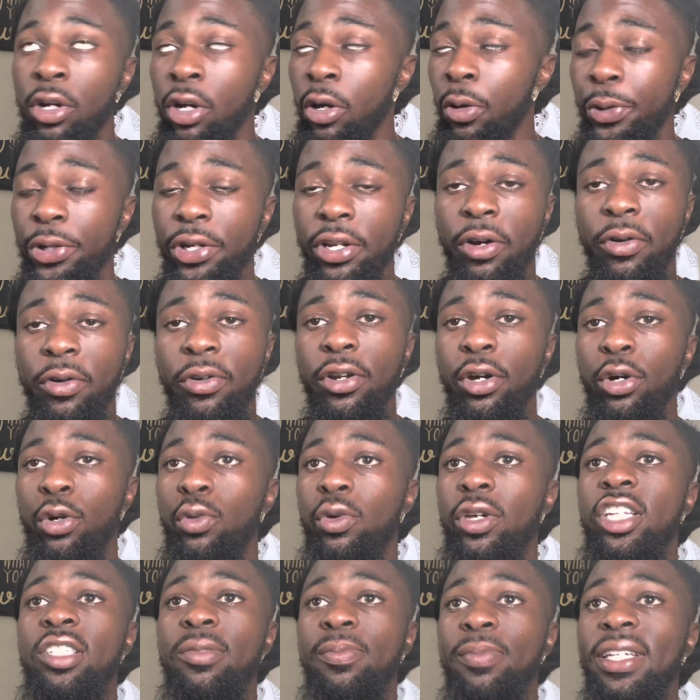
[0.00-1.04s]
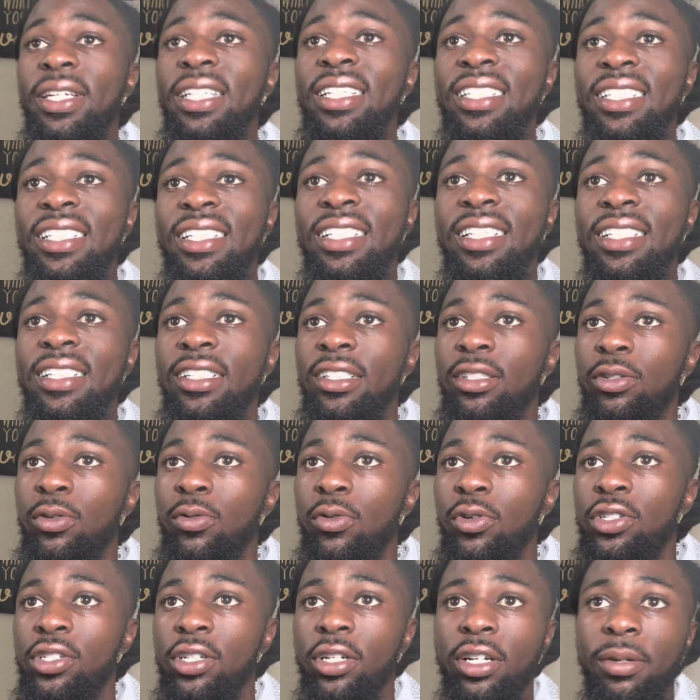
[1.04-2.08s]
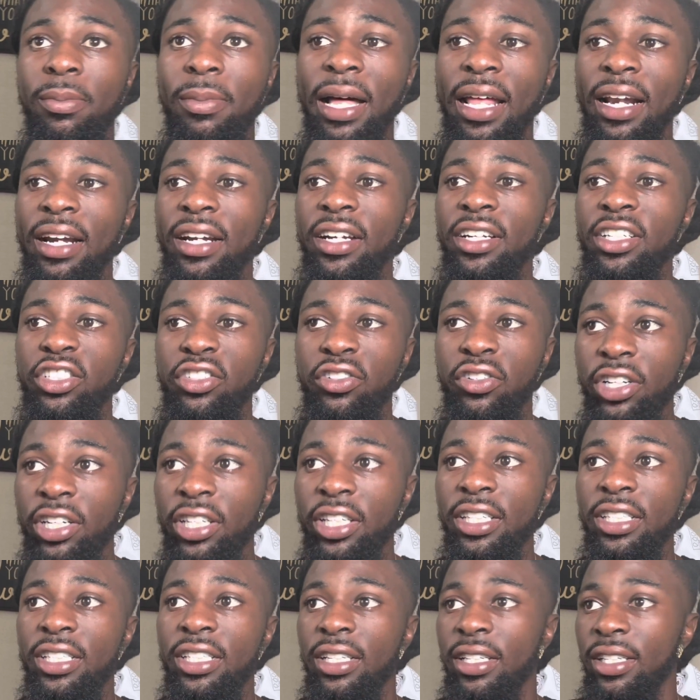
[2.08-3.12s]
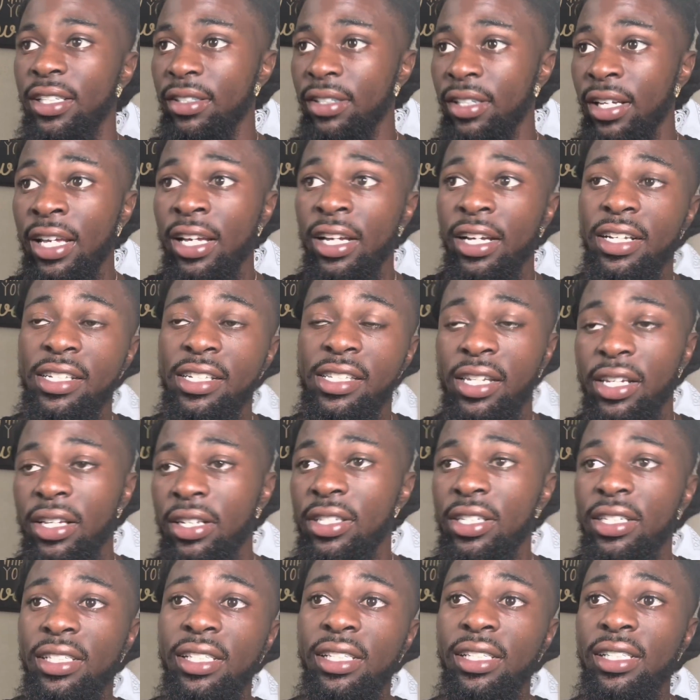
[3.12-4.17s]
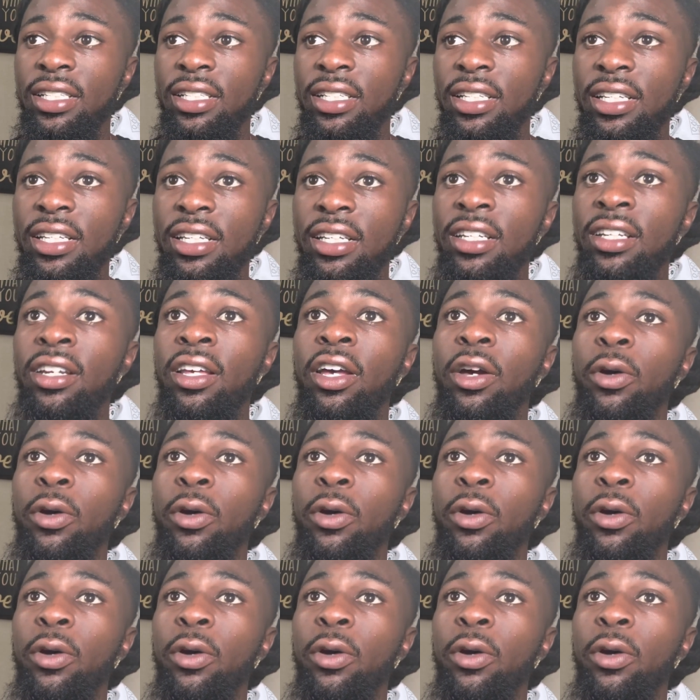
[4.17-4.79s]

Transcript: we don't know which businesses is going to come out of these ruckus and continue to succeed.